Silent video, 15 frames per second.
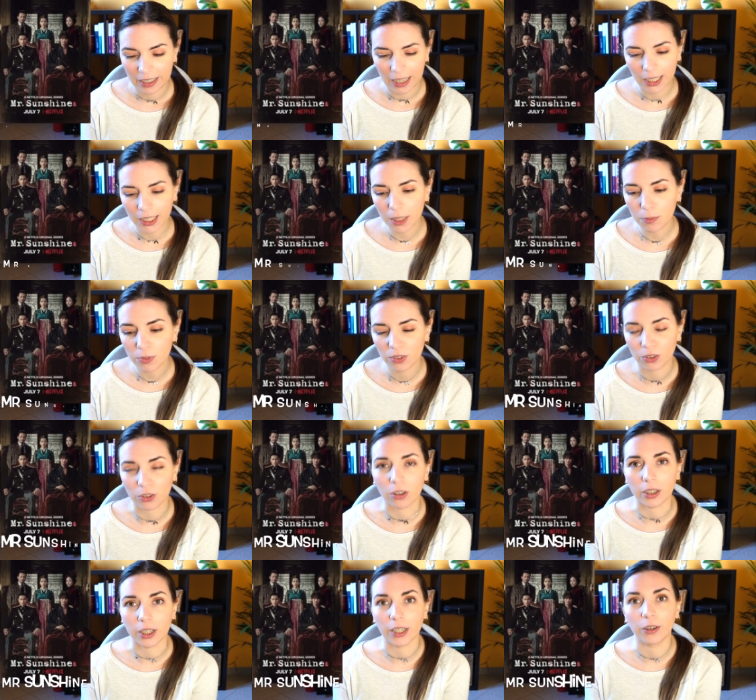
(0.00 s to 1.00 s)
I am
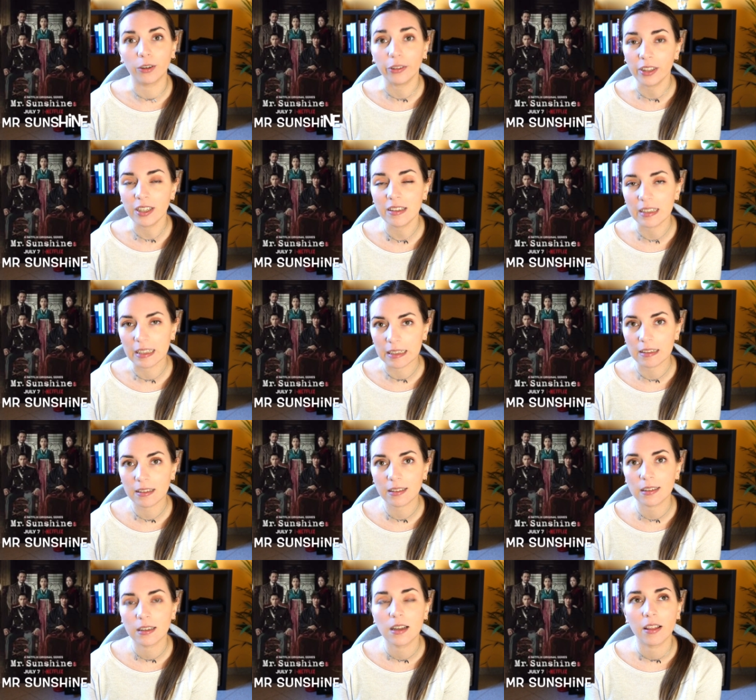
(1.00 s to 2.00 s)
sorry, on this list